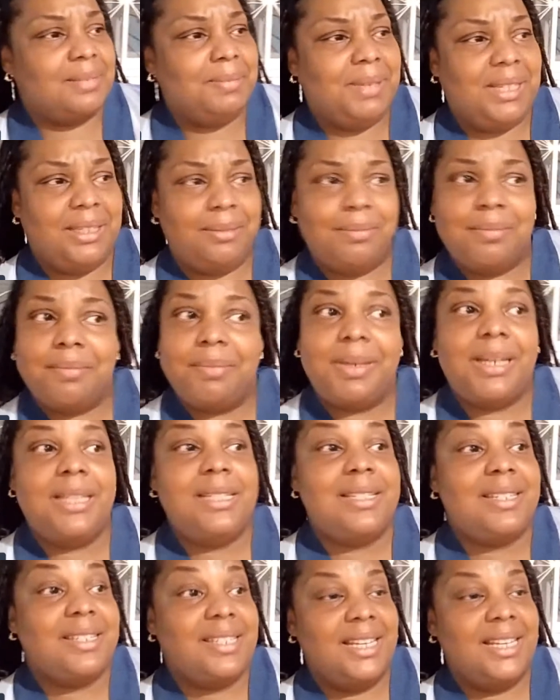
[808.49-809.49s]
I mean,
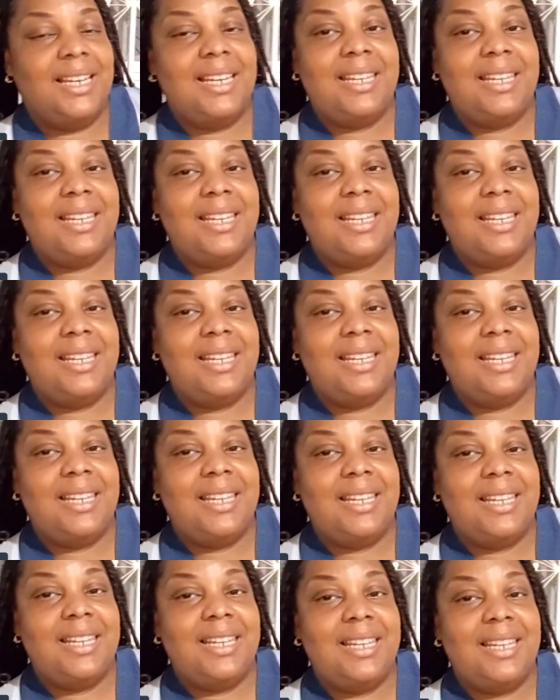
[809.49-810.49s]
but still at the same
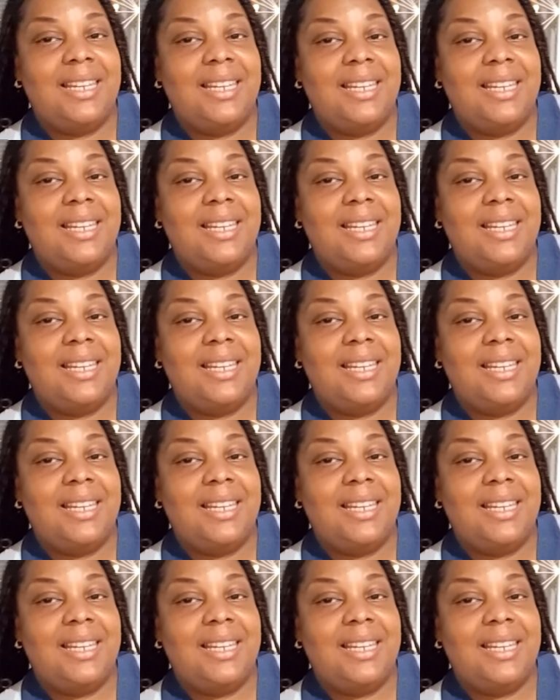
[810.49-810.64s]
time, well,